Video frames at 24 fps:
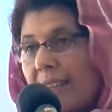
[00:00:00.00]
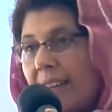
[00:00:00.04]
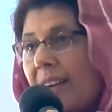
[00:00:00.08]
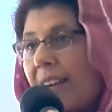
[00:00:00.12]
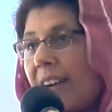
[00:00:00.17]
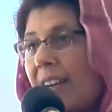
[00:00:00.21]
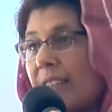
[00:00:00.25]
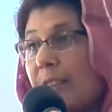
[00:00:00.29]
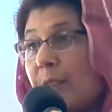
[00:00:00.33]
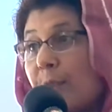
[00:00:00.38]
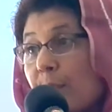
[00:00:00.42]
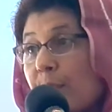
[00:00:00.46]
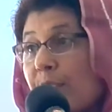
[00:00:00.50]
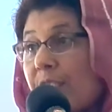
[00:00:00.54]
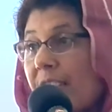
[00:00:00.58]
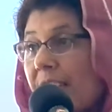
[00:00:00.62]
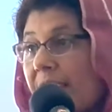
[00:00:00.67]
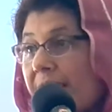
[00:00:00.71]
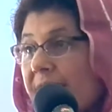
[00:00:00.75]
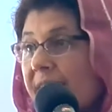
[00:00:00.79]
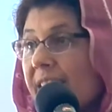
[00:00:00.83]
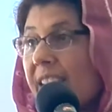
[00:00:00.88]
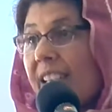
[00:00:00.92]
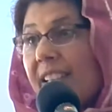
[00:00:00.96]
are
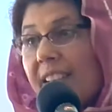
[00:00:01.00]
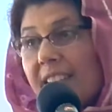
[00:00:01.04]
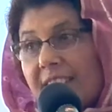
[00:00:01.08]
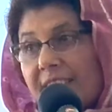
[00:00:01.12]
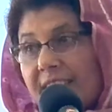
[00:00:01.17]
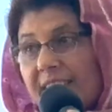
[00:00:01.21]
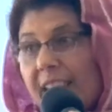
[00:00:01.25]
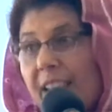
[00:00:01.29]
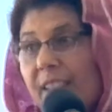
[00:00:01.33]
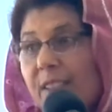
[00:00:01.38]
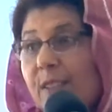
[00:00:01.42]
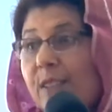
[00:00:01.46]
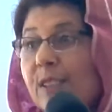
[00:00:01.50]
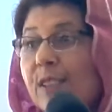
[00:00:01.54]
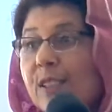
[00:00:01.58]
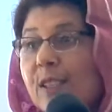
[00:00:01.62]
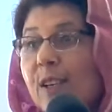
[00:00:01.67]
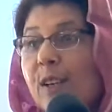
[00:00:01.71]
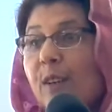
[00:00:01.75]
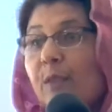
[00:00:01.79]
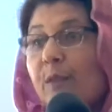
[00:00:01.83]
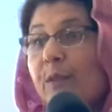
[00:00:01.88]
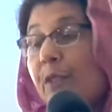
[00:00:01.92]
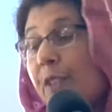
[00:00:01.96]
Gursikhs in the sense
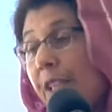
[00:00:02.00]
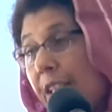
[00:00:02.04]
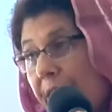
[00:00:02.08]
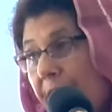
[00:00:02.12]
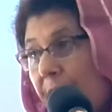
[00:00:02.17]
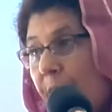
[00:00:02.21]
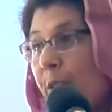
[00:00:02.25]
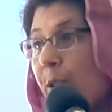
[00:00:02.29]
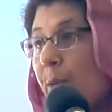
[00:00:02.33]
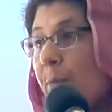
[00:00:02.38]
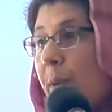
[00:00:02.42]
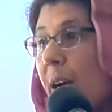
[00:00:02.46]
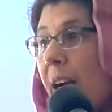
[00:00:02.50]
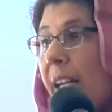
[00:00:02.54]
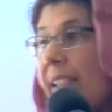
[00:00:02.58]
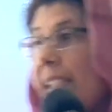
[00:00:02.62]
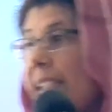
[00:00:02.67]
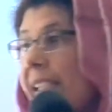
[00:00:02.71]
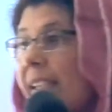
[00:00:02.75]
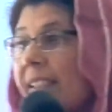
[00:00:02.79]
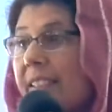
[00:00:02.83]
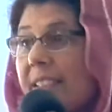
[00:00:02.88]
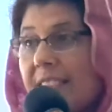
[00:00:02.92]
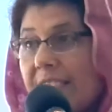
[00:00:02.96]
of reading
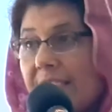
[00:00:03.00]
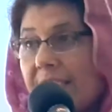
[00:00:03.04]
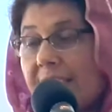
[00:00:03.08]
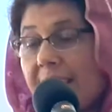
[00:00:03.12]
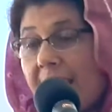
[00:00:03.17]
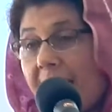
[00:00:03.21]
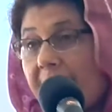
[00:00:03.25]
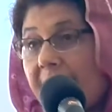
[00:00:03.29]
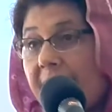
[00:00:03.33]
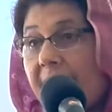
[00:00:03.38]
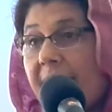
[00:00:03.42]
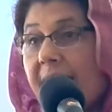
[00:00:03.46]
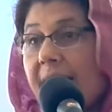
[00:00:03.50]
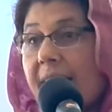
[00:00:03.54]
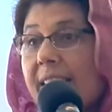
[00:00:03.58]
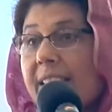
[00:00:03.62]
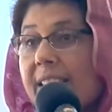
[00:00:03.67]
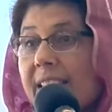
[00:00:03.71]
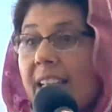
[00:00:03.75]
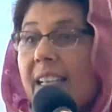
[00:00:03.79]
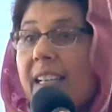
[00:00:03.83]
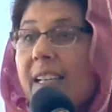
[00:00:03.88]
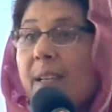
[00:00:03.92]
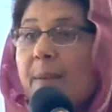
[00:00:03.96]
Gurbani, understanding
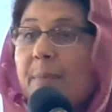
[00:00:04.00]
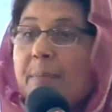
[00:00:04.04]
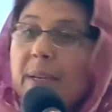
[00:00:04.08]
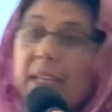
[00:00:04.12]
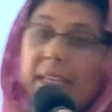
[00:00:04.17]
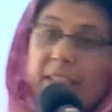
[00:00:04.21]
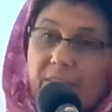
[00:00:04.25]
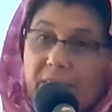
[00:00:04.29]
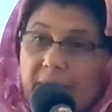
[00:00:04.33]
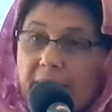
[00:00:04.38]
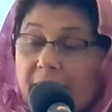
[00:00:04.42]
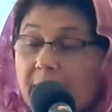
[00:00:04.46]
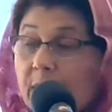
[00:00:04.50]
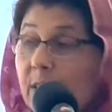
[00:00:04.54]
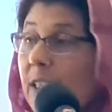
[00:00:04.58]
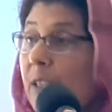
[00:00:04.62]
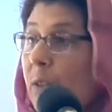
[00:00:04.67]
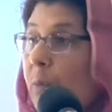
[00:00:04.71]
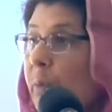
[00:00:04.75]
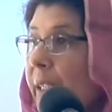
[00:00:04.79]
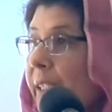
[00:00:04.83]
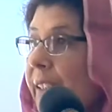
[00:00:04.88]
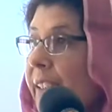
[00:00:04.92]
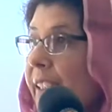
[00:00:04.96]
it, being regular
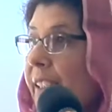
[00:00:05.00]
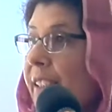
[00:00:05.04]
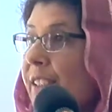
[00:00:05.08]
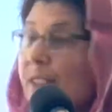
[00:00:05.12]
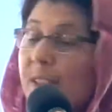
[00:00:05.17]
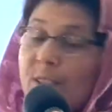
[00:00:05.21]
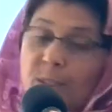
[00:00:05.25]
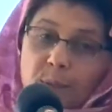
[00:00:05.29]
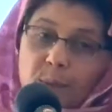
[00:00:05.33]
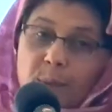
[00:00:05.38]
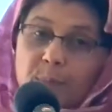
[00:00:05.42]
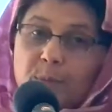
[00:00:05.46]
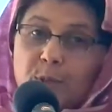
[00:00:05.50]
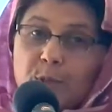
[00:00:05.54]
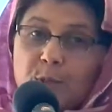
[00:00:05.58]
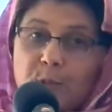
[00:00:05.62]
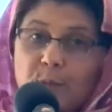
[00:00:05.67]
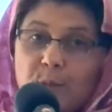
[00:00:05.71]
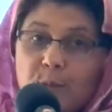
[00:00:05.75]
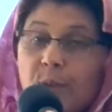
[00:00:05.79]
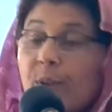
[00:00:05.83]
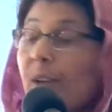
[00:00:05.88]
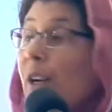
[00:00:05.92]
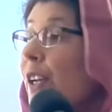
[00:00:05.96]
with it. So I'm
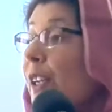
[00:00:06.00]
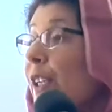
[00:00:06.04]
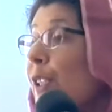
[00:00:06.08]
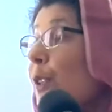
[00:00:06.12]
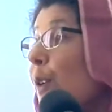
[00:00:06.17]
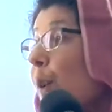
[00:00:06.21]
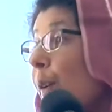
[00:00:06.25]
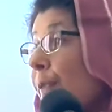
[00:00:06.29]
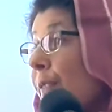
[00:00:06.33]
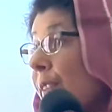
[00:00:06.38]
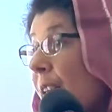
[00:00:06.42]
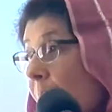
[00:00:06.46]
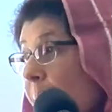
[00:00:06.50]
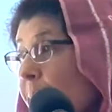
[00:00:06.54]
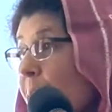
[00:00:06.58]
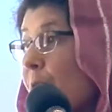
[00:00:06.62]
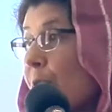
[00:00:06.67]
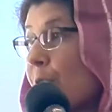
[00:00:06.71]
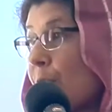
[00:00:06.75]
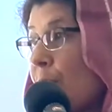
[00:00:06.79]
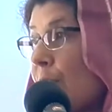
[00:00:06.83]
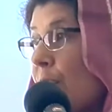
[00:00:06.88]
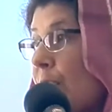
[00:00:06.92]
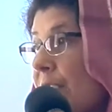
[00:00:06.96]
sure you have come
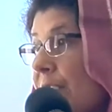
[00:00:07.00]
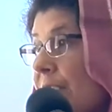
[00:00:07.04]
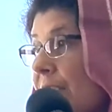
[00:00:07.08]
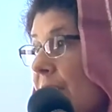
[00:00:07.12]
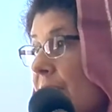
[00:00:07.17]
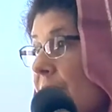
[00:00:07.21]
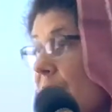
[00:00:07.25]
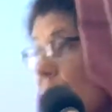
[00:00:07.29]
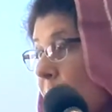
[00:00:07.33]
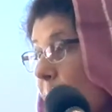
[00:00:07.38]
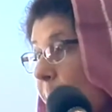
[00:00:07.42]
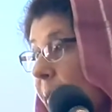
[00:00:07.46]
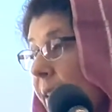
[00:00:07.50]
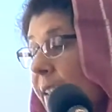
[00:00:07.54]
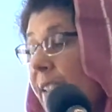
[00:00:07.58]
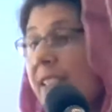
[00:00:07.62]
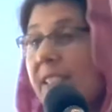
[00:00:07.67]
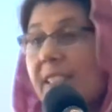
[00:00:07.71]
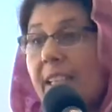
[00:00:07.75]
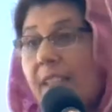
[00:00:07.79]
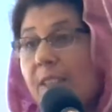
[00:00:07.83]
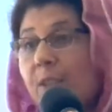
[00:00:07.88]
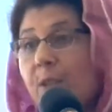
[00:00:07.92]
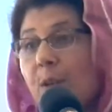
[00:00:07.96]
across
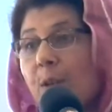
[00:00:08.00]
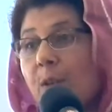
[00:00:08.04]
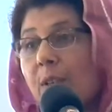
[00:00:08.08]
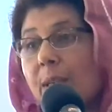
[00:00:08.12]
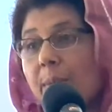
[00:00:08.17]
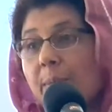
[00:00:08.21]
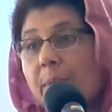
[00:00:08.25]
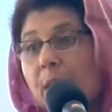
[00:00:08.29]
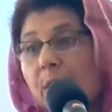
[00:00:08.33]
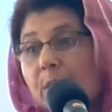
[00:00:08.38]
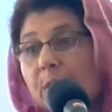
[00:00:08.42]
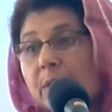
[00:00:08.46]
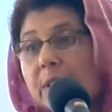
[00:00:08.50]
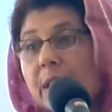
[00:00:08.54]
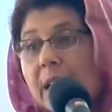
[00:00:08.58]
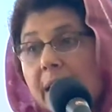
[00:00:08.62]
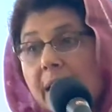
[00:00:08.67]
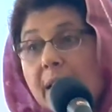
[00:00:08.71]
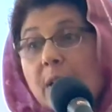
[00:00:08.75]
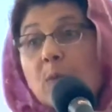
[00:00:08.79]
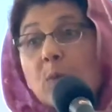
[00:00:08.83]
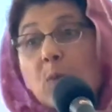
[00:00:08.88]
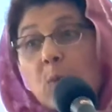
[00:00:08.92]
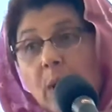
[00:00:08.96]
shabads that talk about
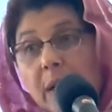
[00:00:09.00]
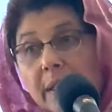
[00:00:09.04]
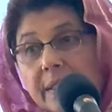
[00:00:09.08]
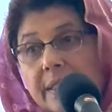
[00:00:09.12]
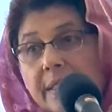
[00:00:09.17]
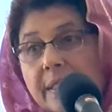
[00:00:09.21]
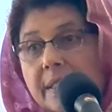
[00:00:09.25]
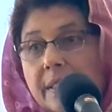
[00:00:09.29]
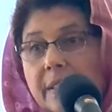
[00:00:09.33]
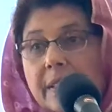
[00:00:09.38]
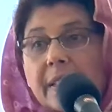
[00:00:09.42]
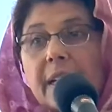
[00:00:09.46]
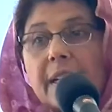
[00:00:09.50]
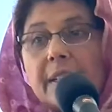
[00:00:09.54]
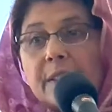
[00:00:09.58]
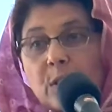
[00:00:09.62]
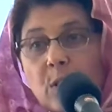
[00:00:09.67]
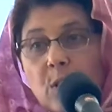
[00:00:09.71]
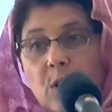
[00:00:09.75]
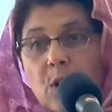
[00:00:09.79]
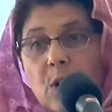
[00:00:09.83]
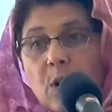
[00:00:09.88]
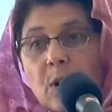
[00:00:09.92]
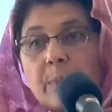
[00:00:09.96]
wonder and
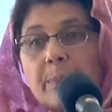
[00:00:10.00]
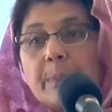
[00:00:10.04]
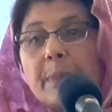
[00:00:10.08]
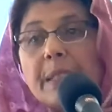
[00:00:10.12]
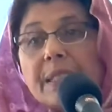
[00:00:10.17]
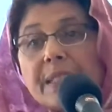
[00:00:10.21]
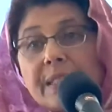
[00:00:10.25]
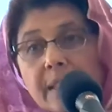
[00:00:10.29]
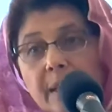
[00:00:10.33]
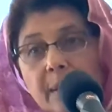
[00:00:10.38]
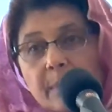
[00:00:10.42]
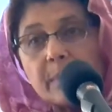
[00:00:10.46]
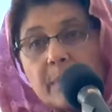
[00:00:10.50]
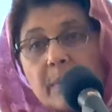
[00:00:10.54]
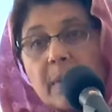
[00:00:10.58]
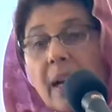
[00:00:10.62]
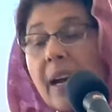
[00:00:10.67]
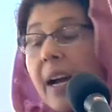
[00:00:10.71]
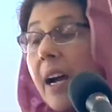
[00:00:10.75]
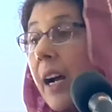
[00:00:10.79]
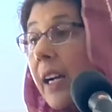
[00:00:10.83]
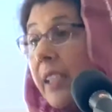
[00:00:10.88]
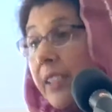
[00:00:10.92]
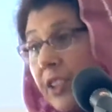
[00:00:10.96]
awe, Bisam,
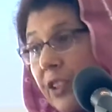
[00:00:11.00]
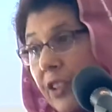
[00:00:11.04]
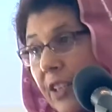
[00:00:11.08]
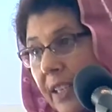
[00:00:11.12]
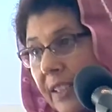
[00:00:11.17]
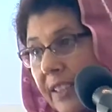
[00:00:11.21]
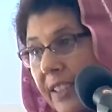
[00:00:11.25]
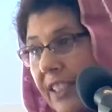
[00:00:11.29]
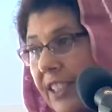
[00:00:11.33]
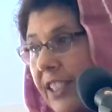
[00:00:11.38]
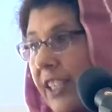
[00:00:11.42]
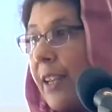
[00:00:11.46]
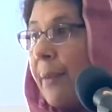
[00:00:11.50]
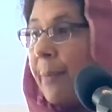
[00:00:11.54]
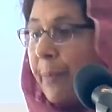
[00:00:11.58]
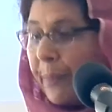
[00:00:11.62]
Achraj.